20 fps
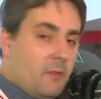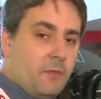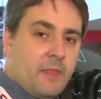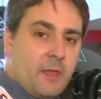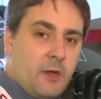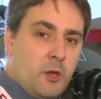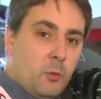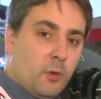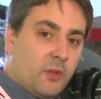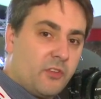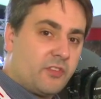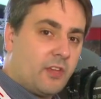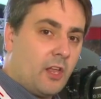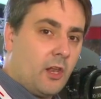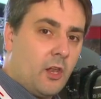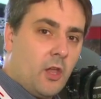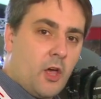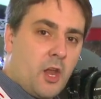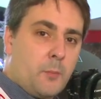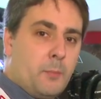You will see a
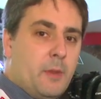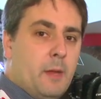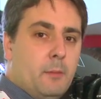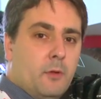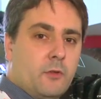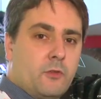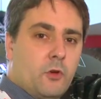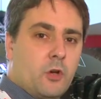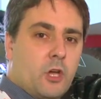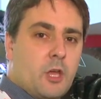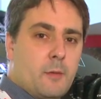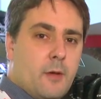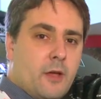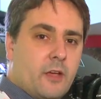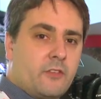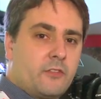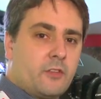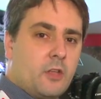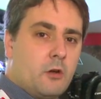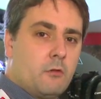lot of people talking about
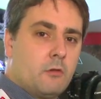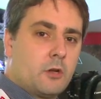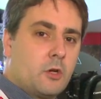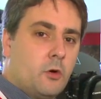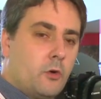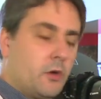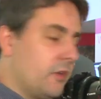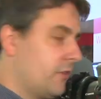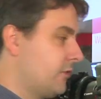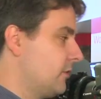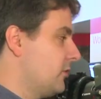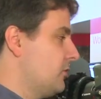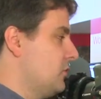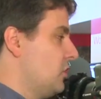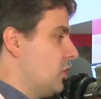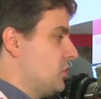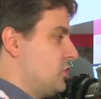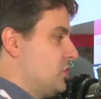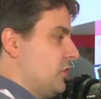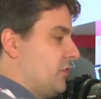external recorders, so it's
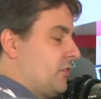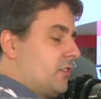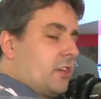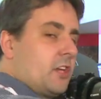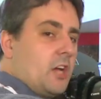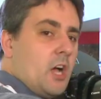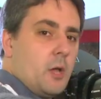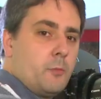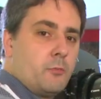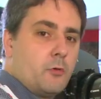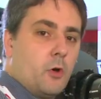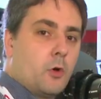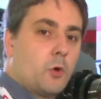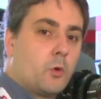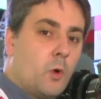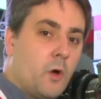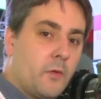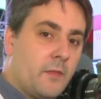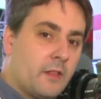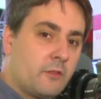not just the Kai Pro
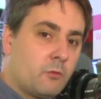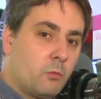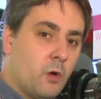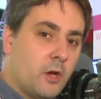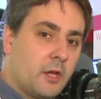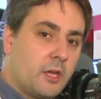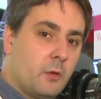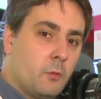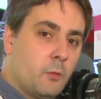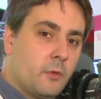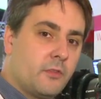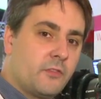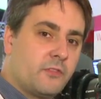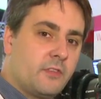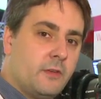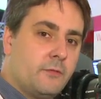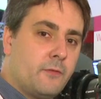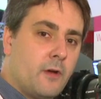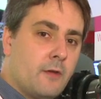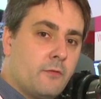Quad that's working with
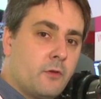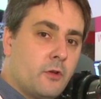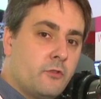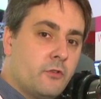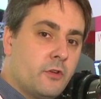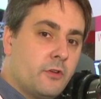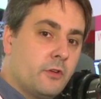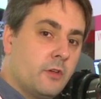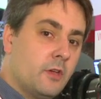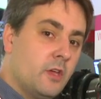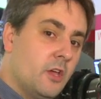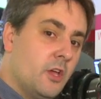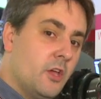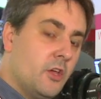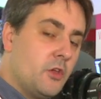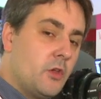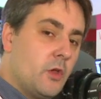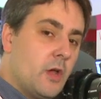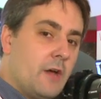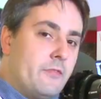the C500.
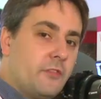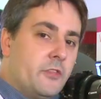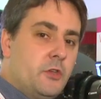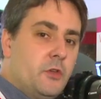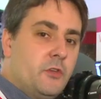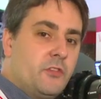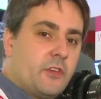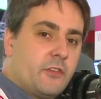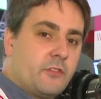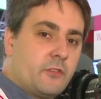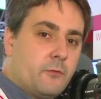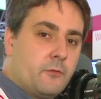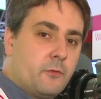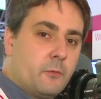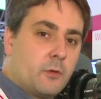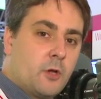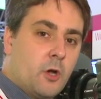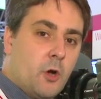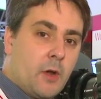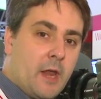You have the new system
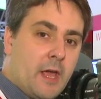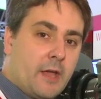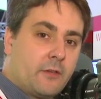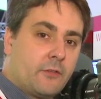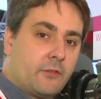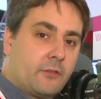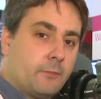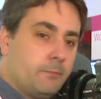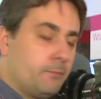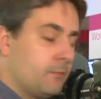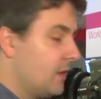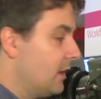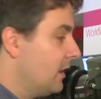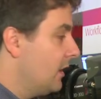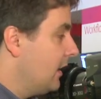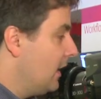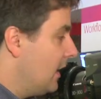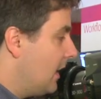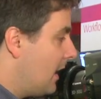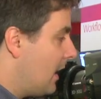from Codex,
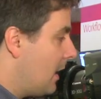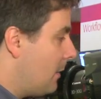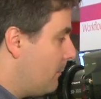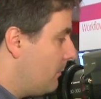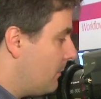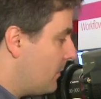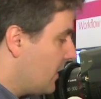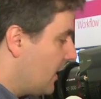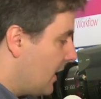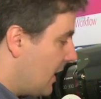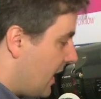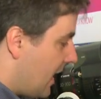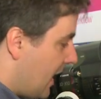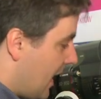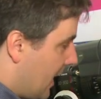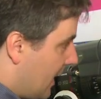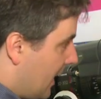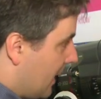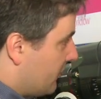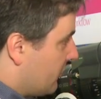
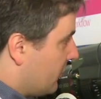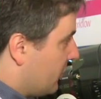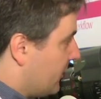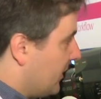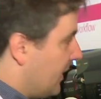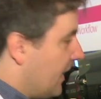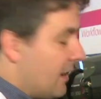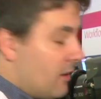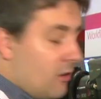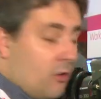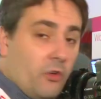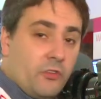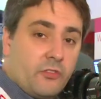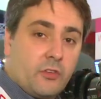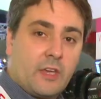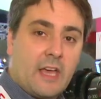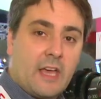and as you can see here, also